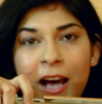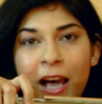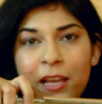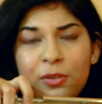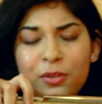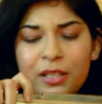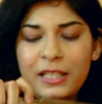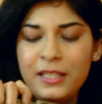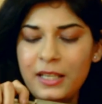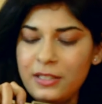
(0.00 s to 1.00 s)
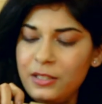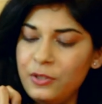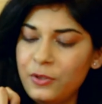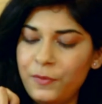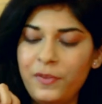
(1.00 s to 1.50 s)
I know it doesn't
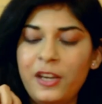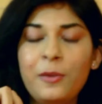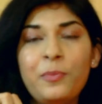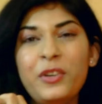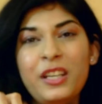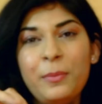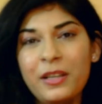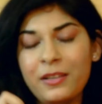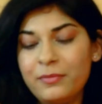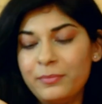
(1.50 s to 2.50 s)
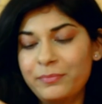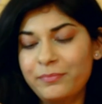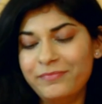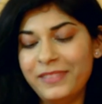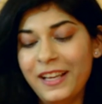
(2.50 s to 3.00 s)
look very pretty but
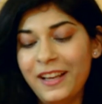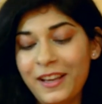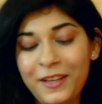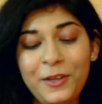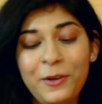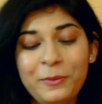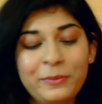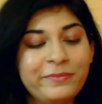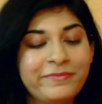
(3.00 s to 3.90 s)
you know